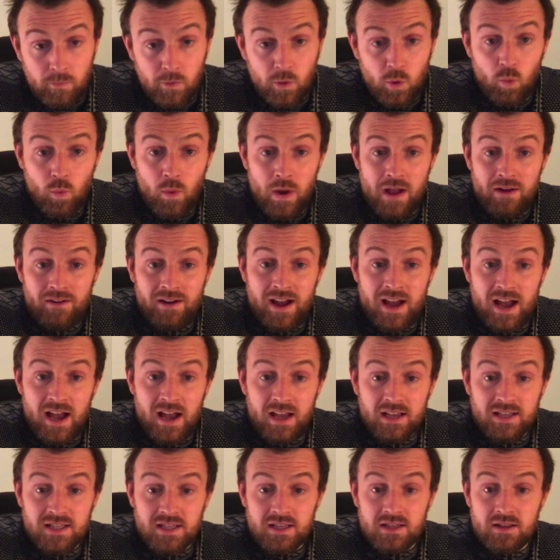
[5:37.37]

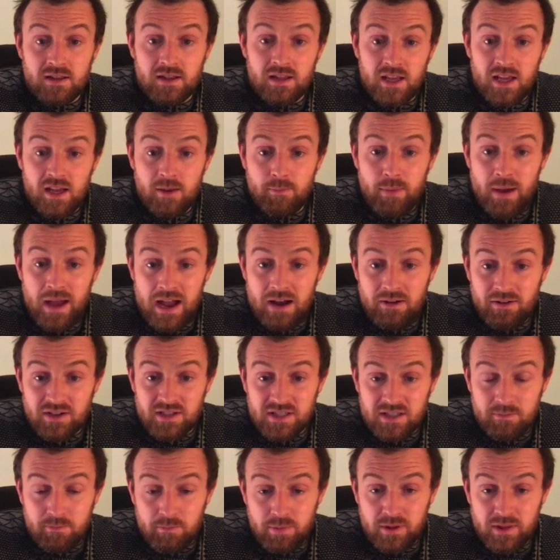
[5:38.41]
whereas the
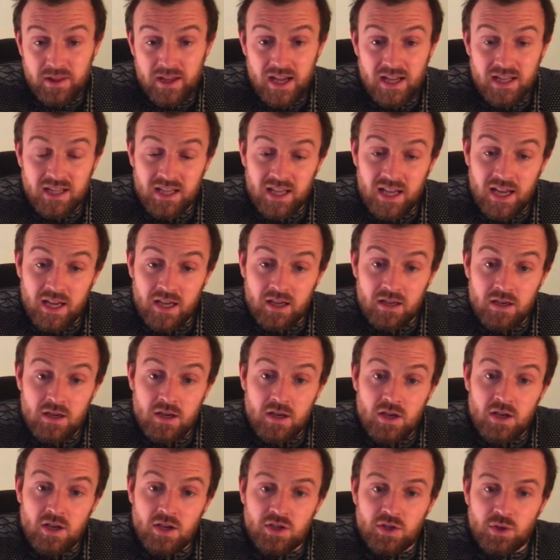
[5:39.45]
parasympathetic
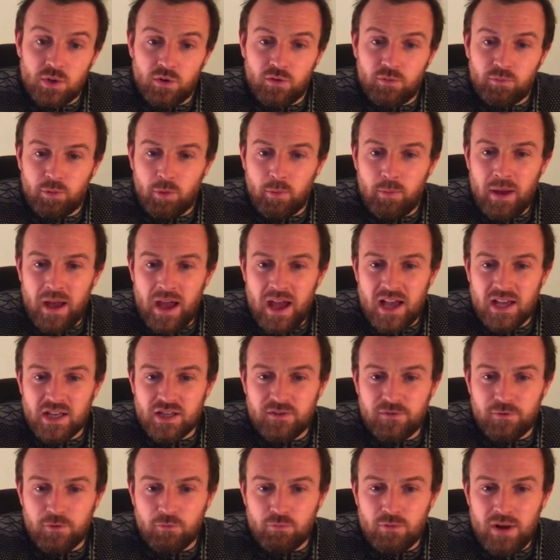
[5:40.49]
sort of prepares
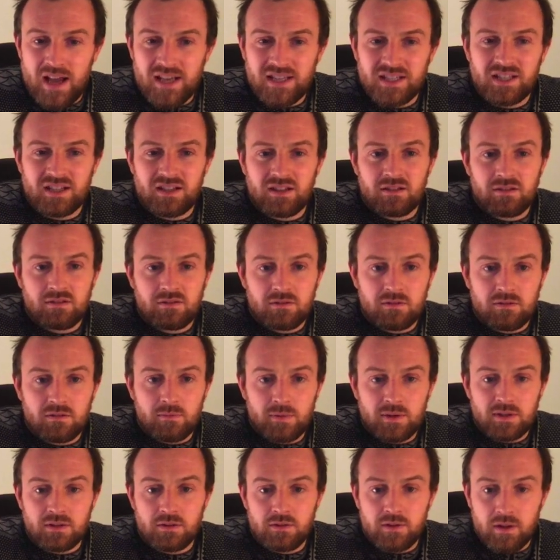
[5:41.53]
for rest.
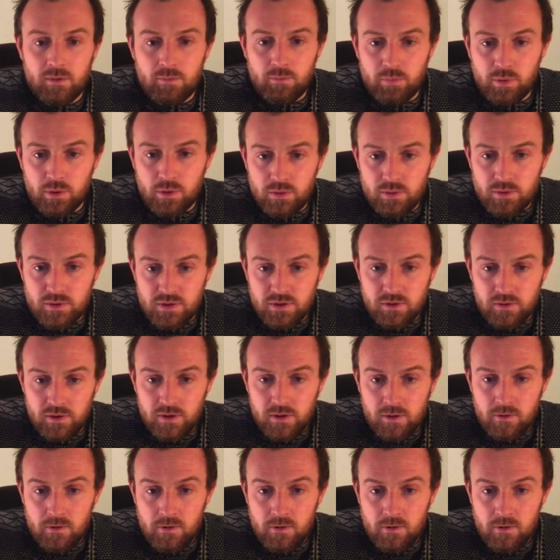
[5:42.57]
Let's do that in blue, sorry.